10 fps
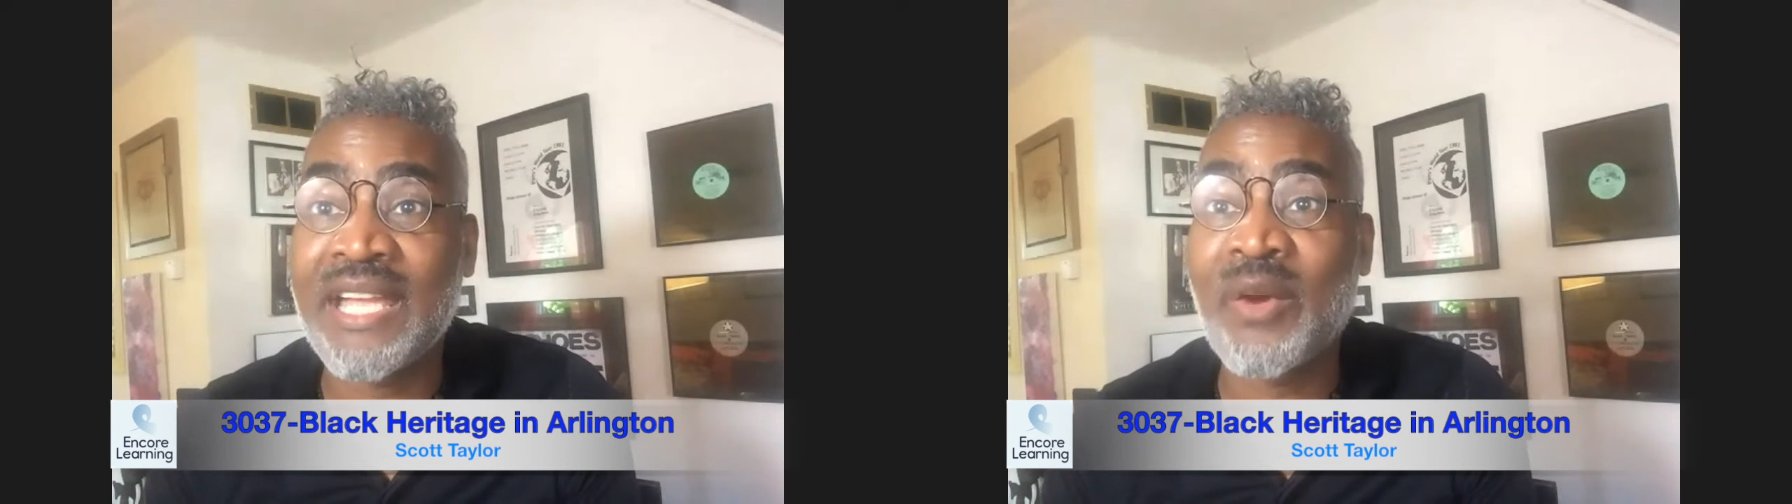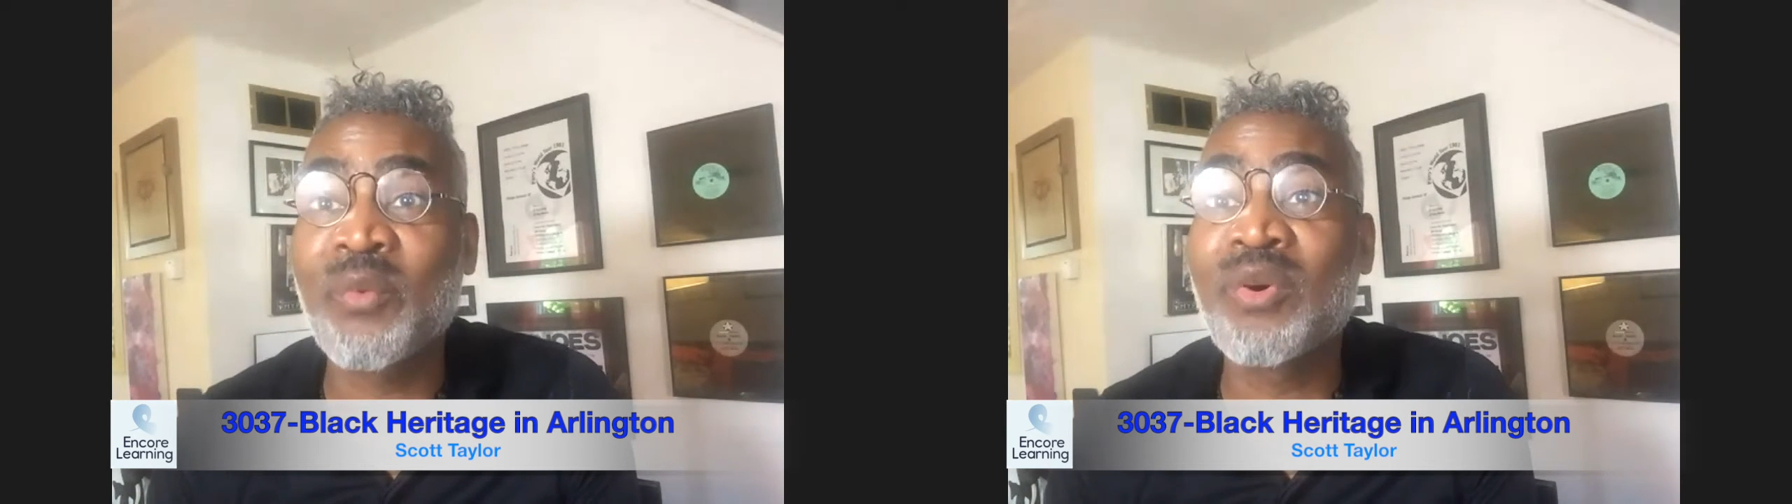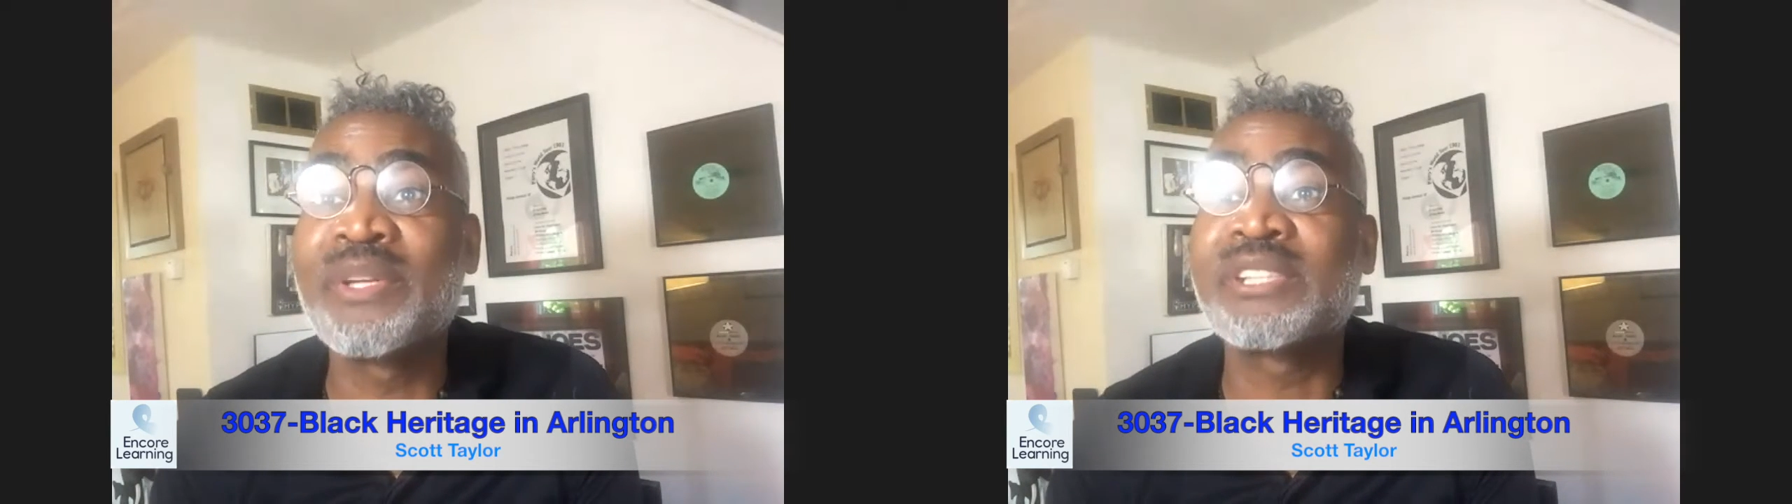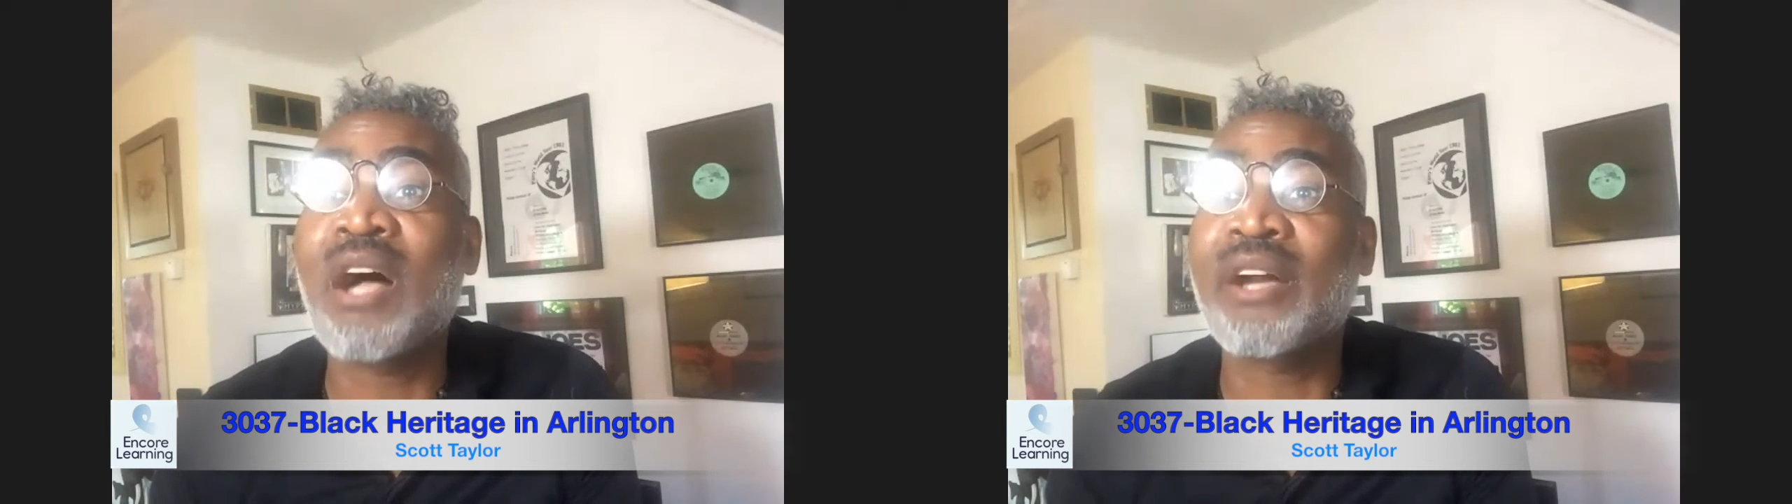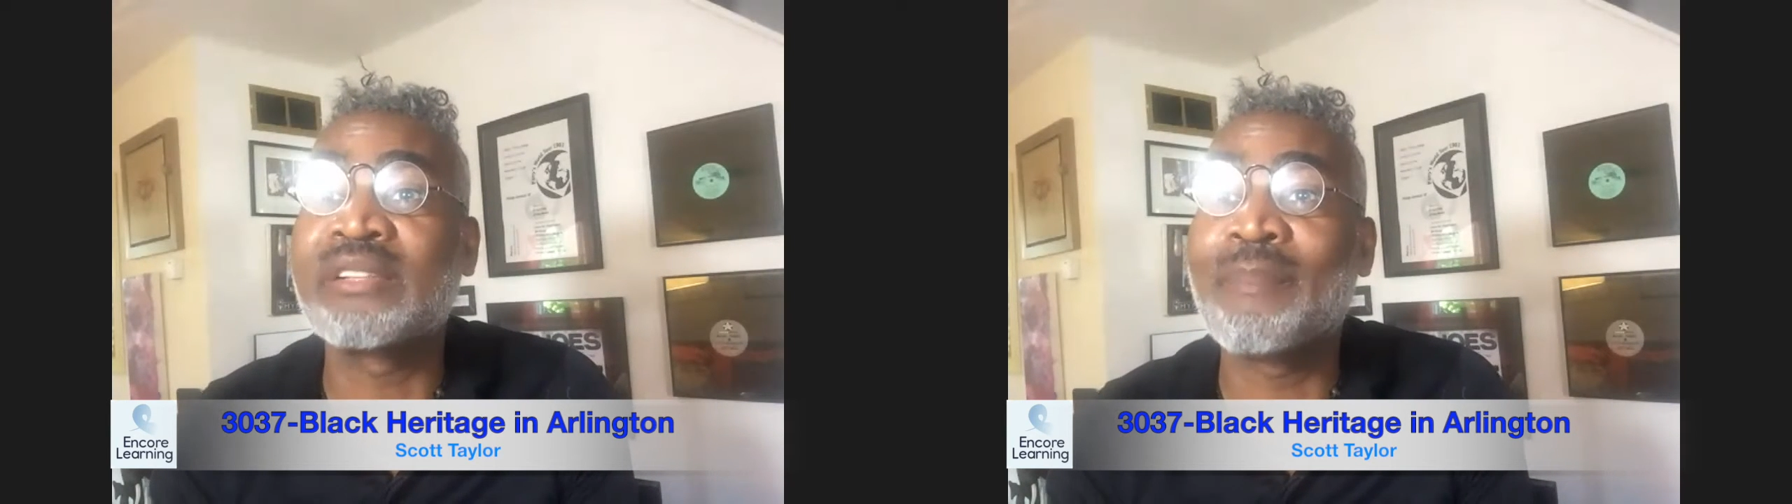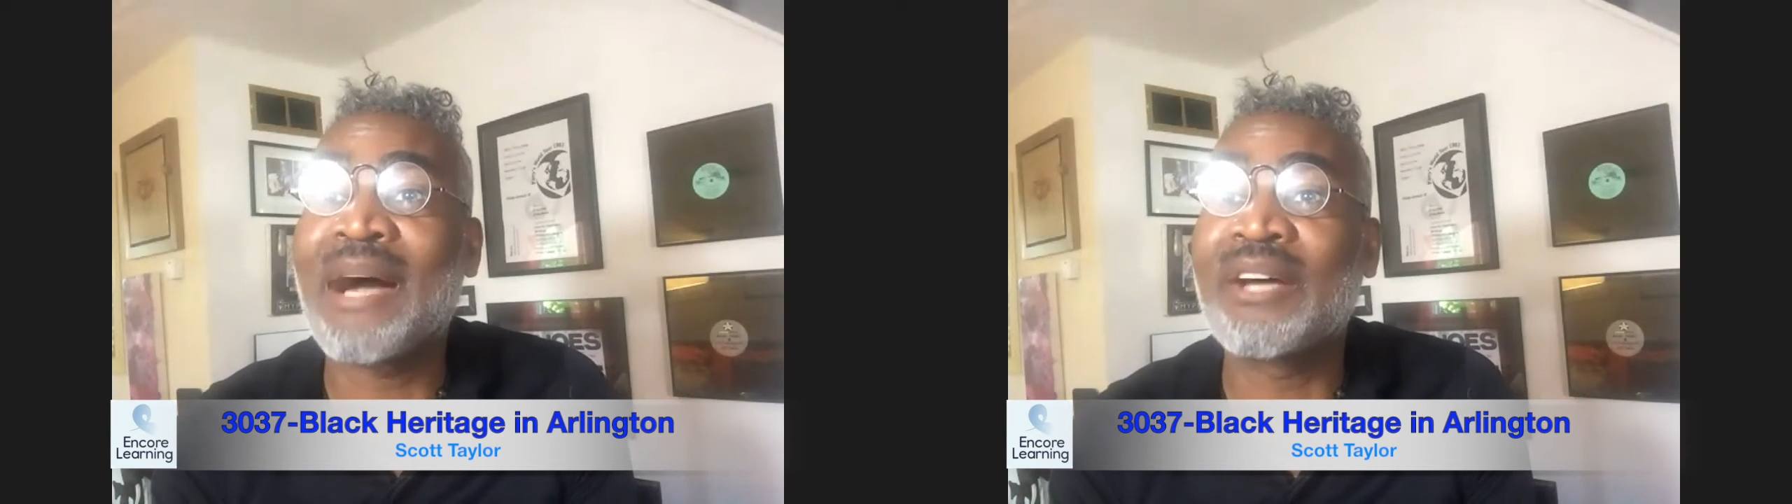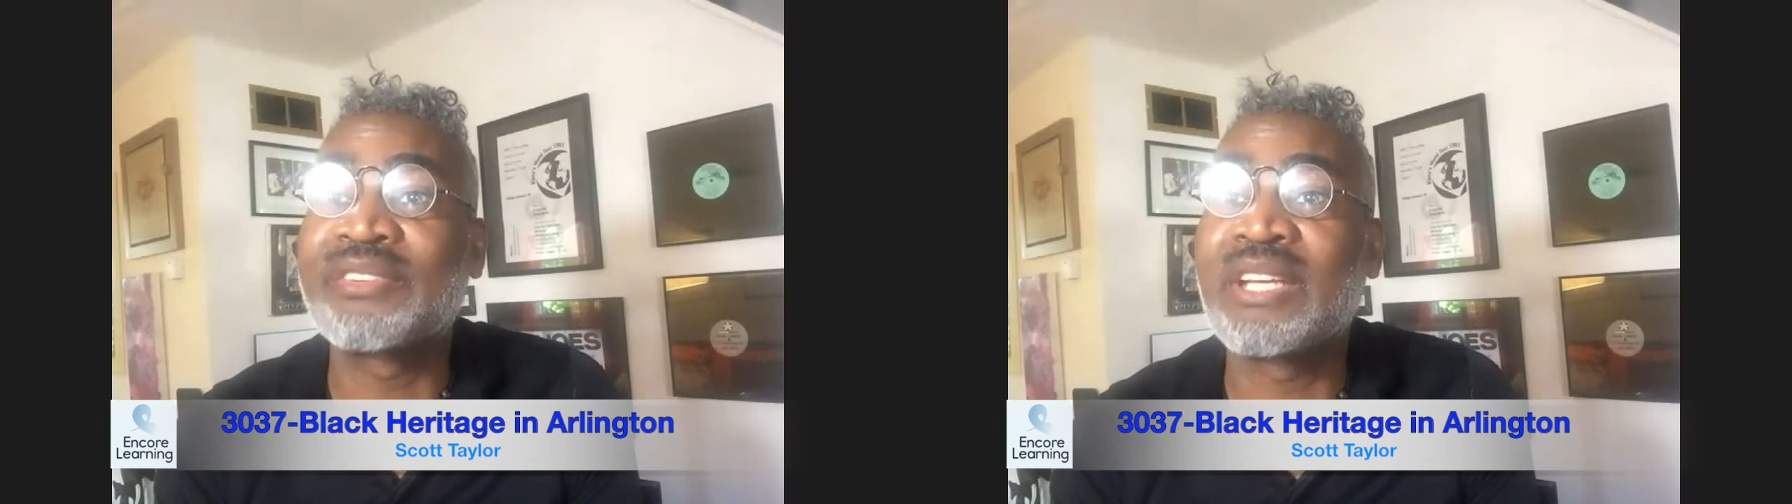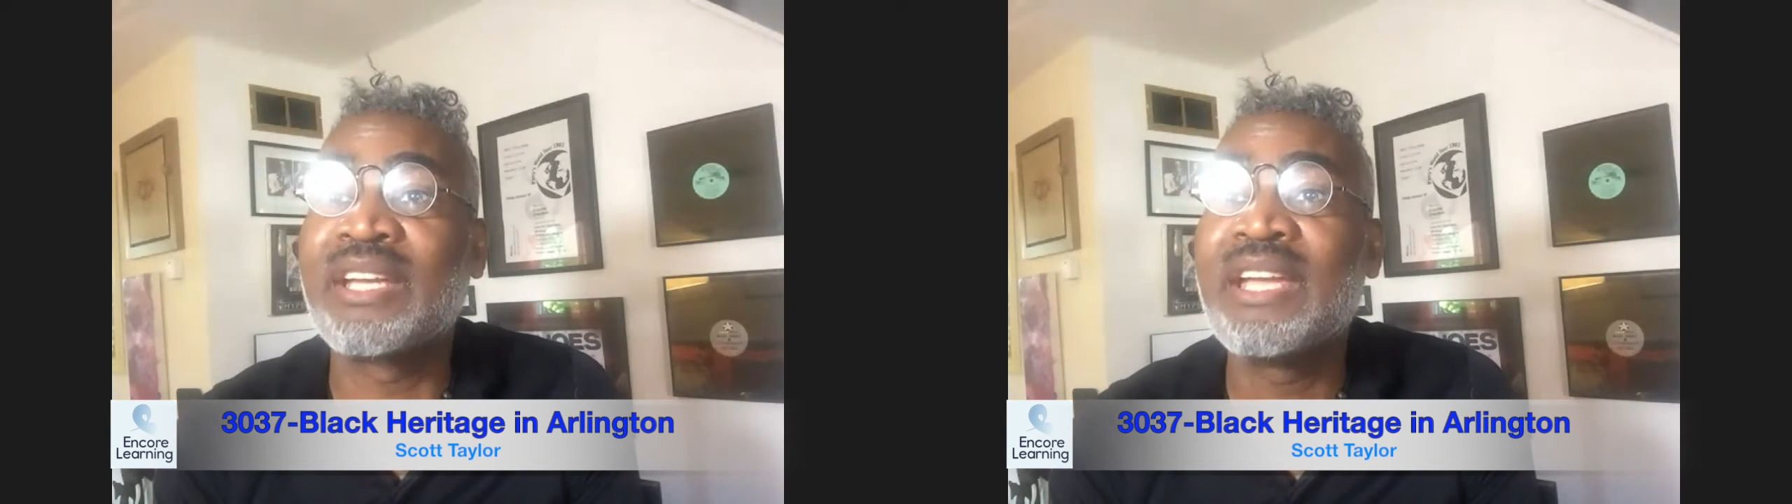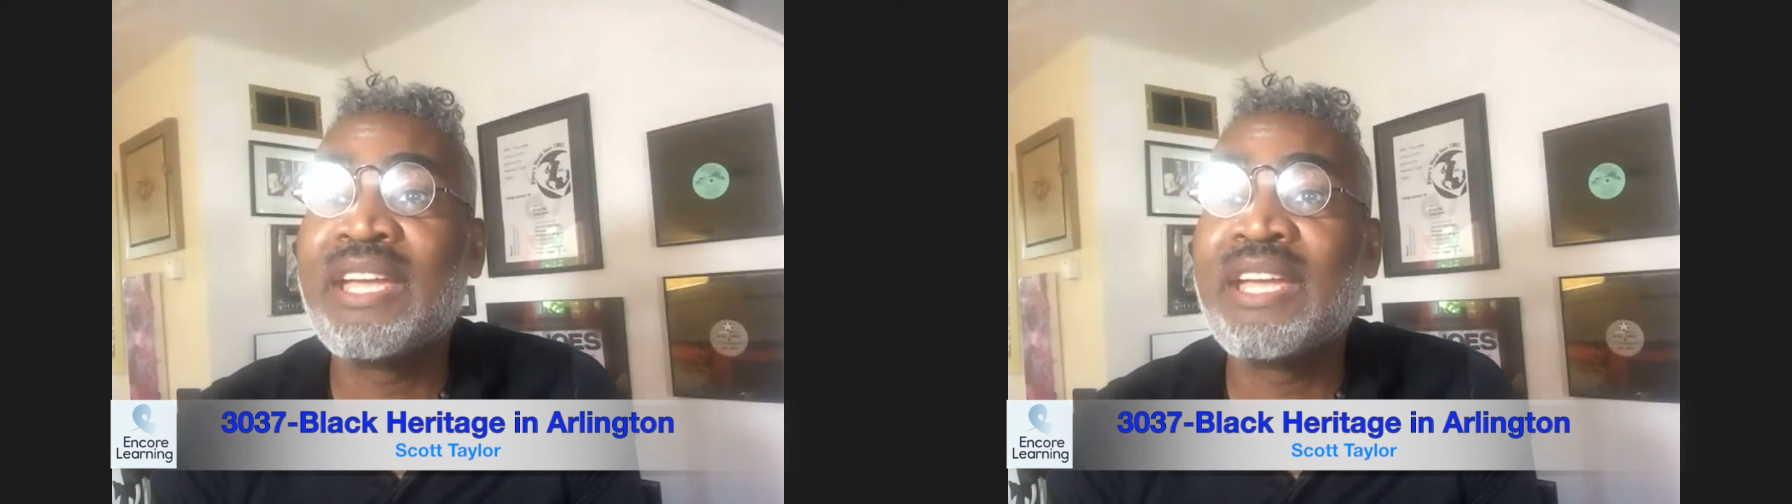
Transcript: And we'll be talking about the